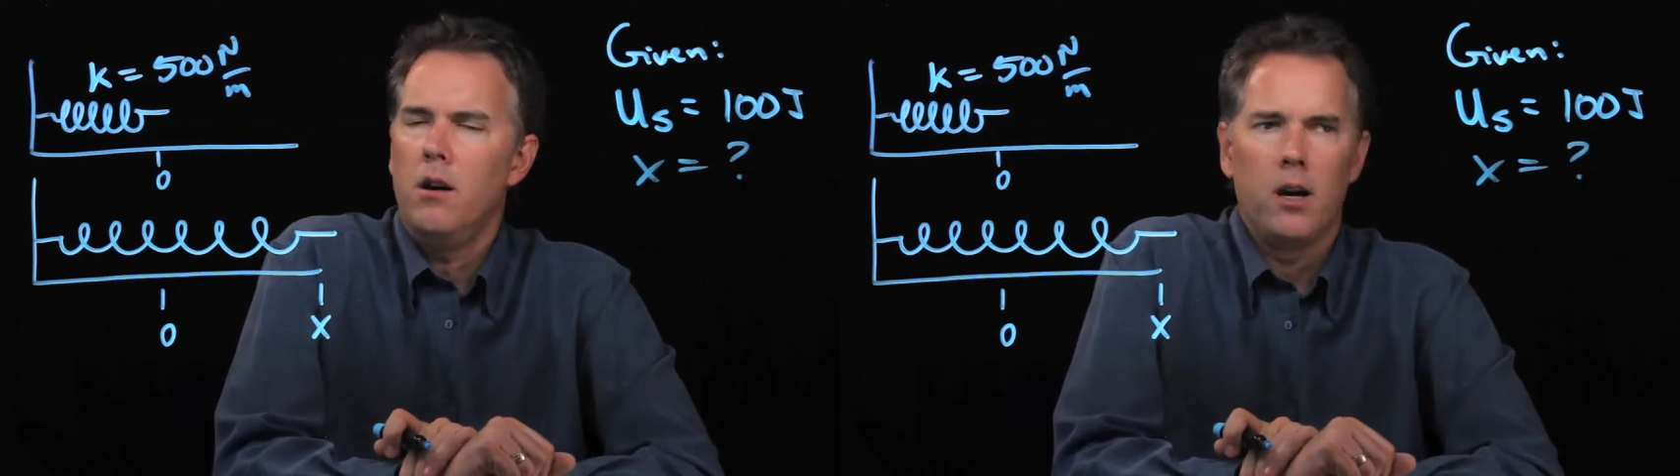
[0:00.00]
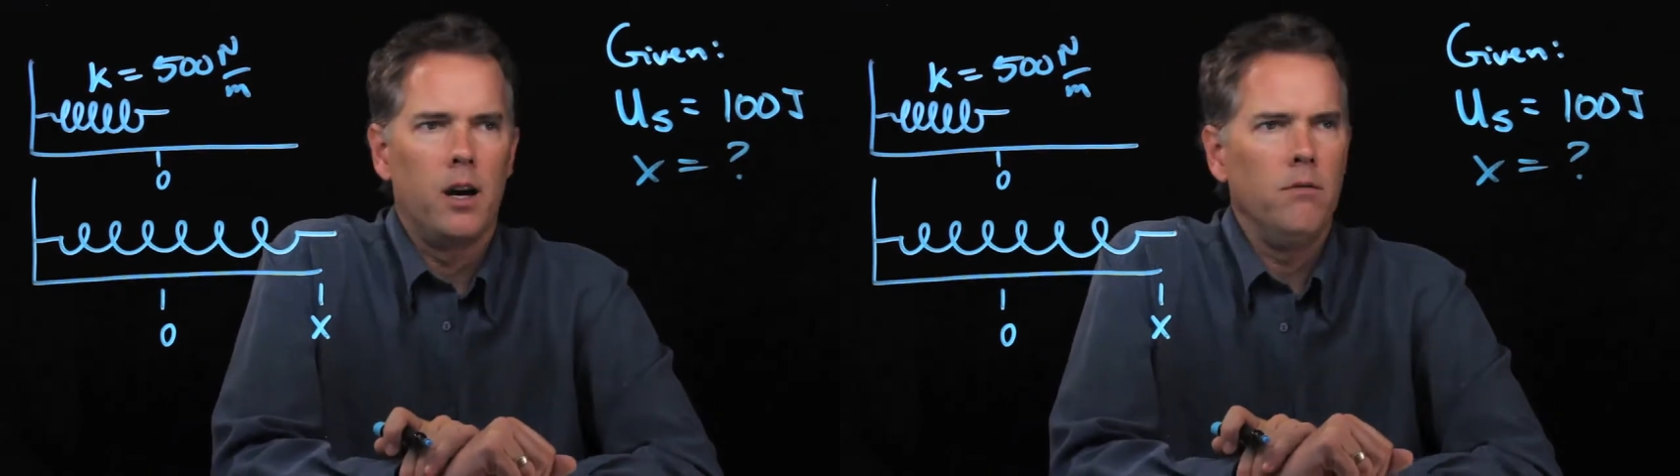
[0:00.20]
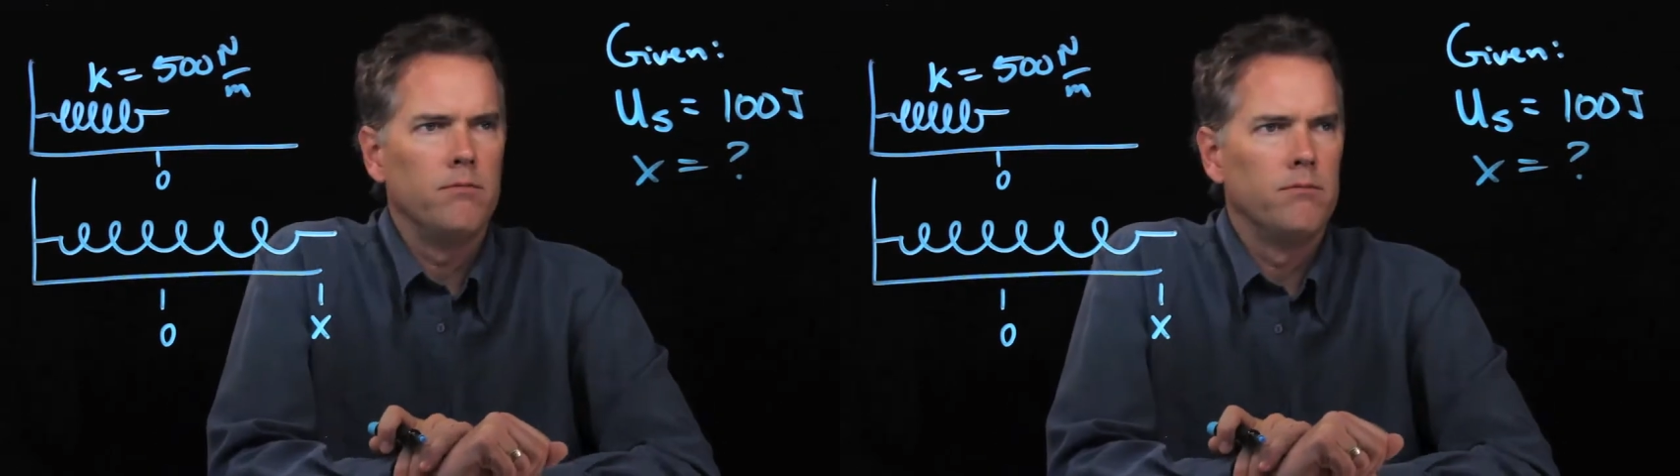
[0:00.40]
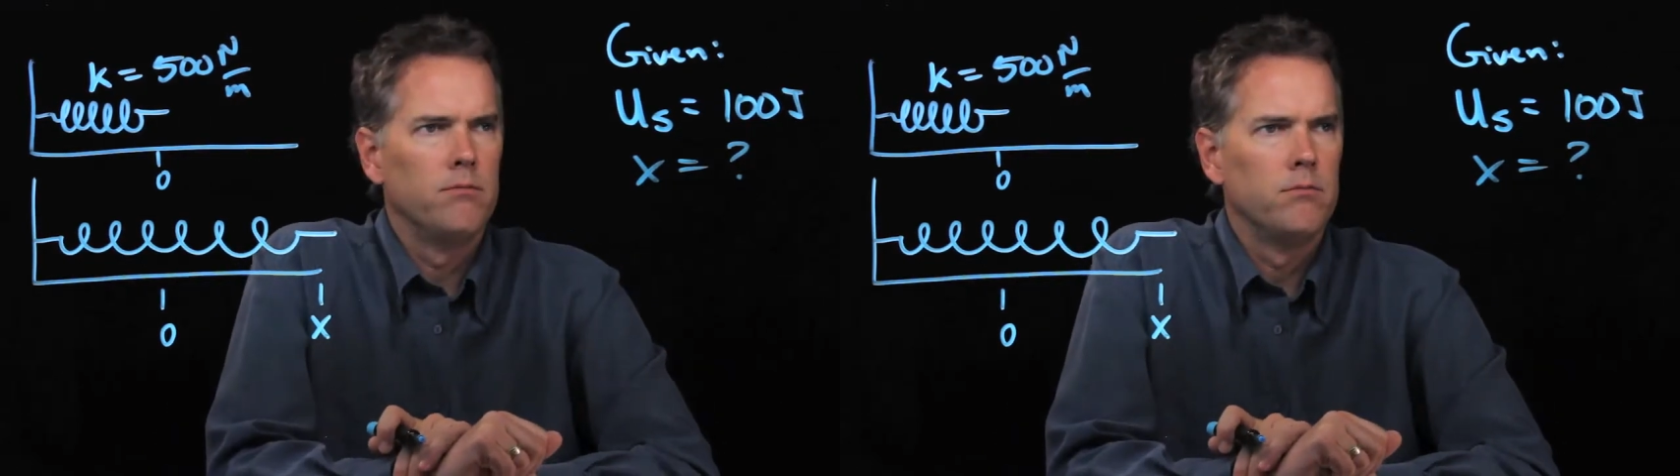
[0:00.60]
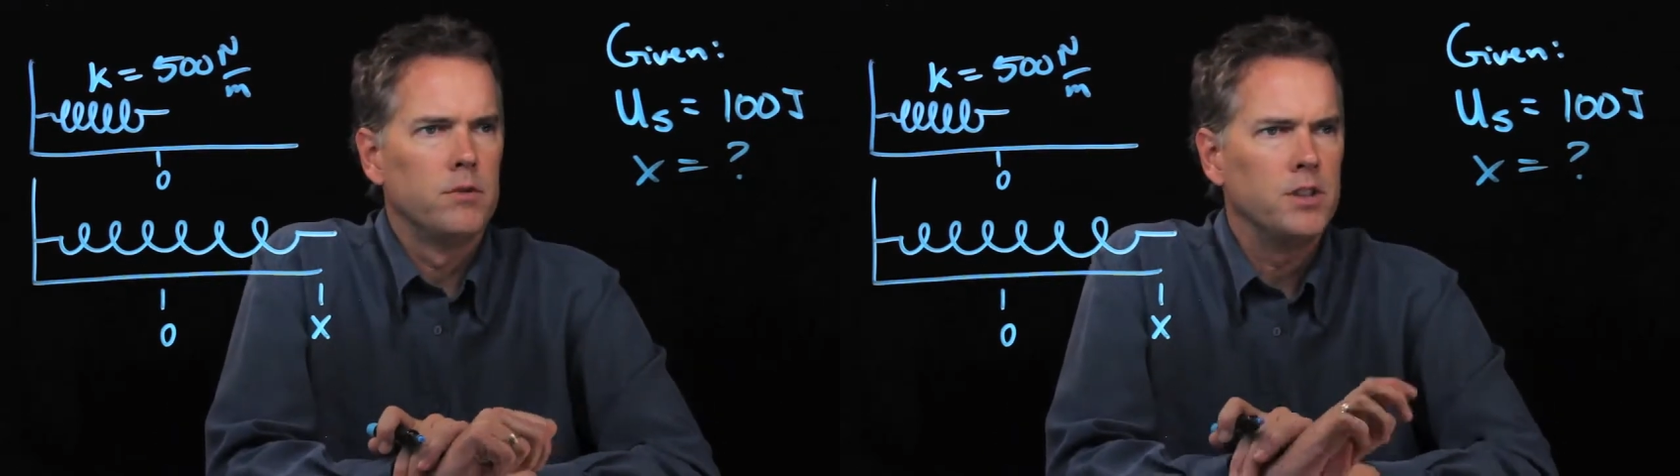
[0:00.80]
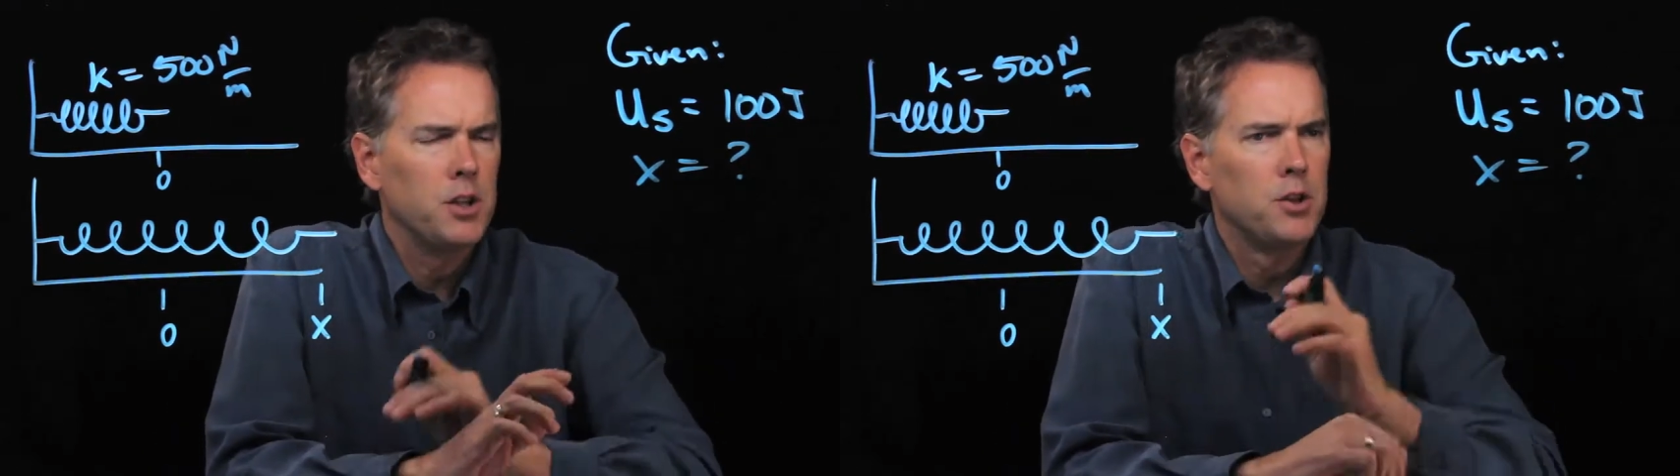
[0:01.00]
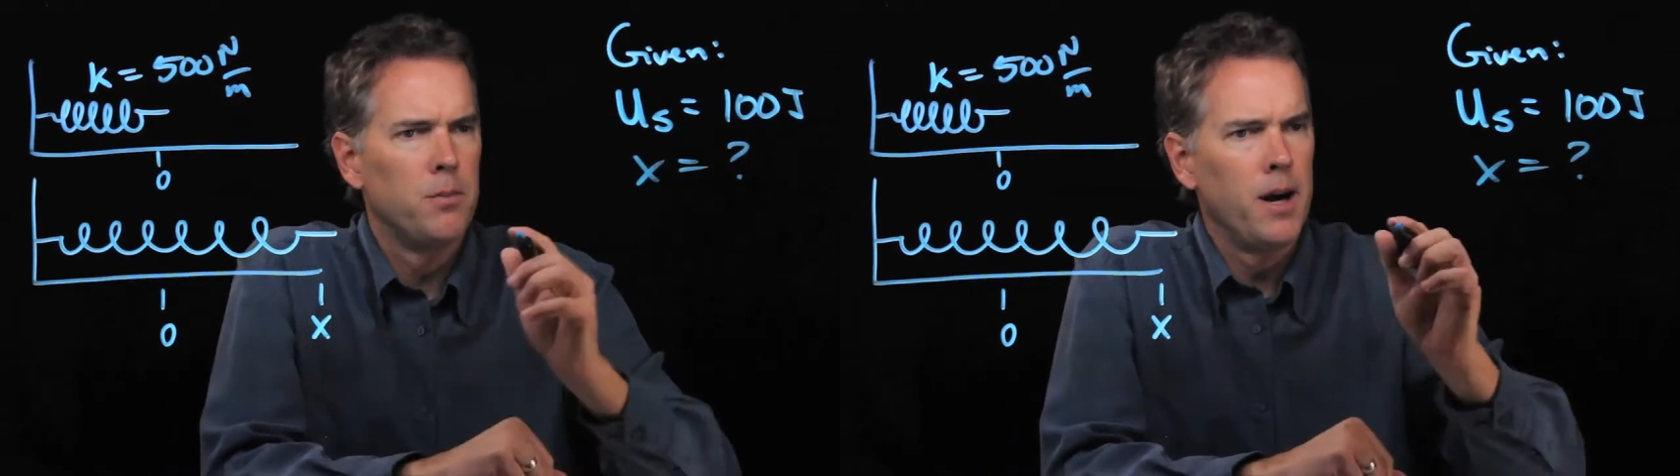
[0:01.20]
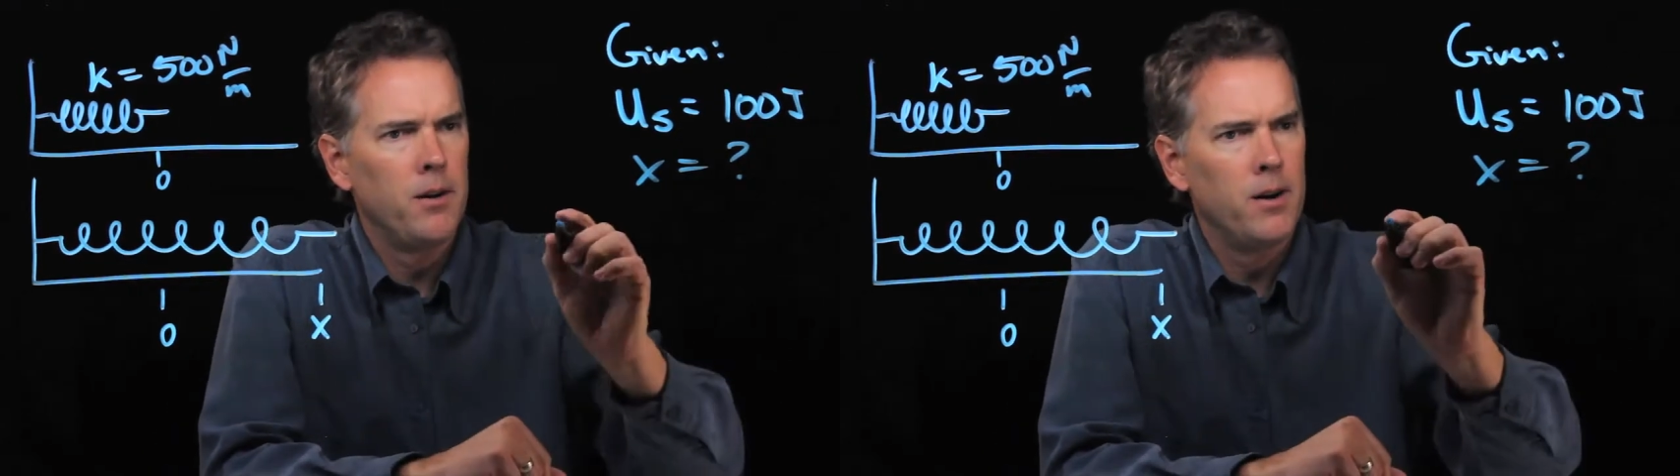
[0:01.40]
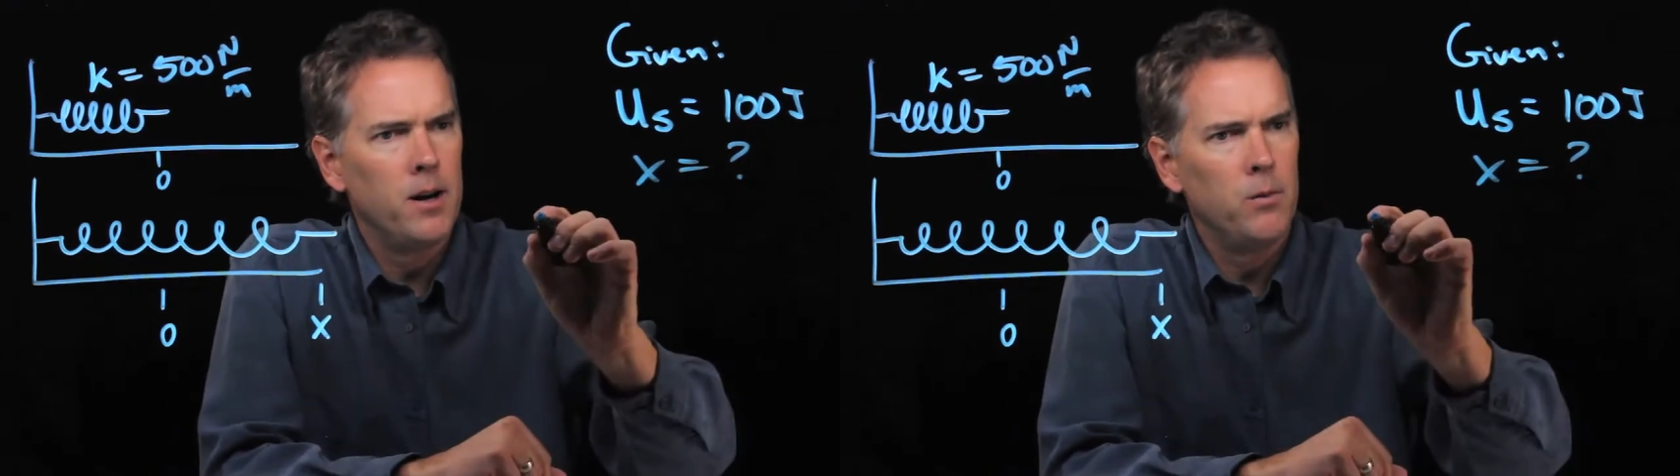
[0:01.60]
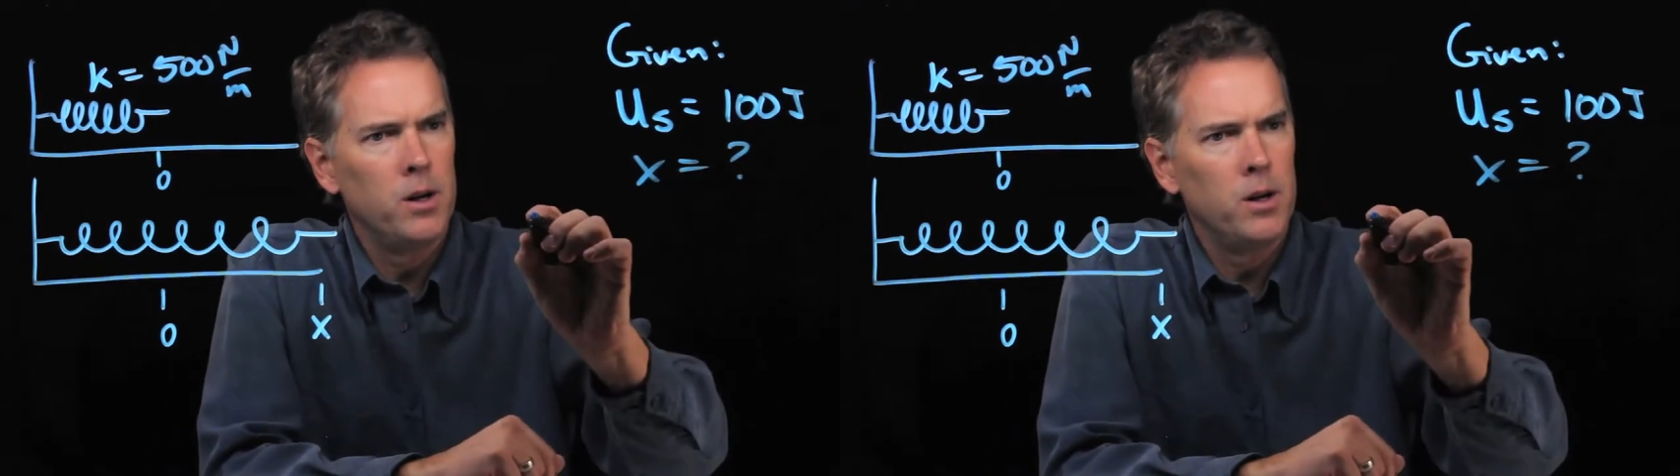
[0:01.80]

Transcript: Okay, it's not too bad, right?